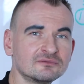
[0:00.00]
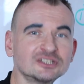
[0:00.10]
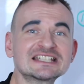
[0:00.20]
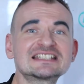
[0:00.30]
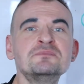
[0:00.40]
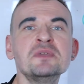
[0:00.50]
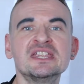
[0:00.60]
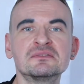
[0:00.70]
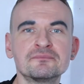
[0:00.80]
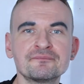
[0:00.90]
What does it
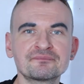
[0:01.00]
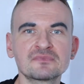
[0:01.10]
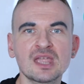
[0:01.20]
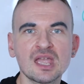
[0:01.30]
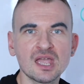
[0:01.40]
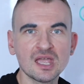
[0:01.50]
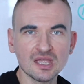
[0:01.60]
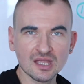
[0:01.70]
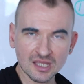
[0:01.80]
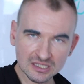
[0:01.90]
mean?
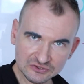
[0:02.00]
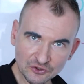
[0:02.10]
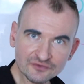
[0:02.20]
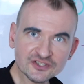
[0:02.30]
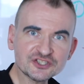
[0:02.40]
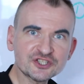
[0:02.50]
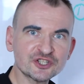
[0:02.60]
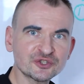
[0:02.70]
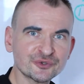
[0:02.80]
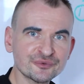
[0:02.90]
It's always
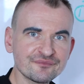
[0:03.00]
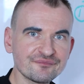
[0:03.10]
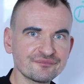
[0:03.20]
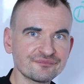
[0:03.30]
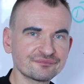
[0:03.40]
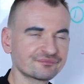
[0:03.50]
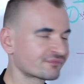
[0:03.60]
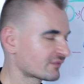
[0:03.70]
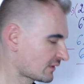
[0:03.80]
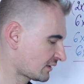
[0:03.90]
true.
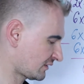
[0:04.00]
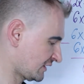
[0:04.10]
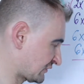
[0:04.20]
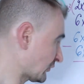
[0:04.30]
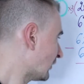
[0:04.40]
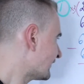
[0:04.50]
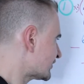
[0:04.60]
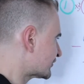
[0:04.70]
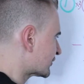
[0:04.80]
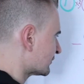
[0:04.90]
It's
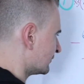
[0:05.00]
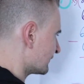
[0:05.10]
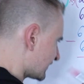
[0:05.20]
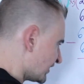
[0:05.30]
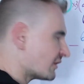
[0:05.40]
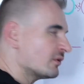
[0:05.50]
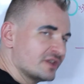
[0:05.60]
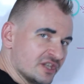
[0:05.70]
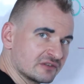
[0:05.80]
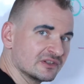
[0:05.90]
always true. Zero
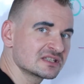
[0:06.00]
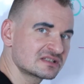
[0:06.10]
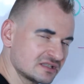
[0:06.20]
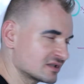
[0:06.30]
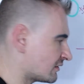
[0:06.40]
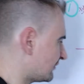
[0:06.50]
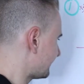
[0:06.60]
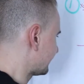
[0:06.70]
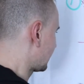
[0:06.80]
equals zero.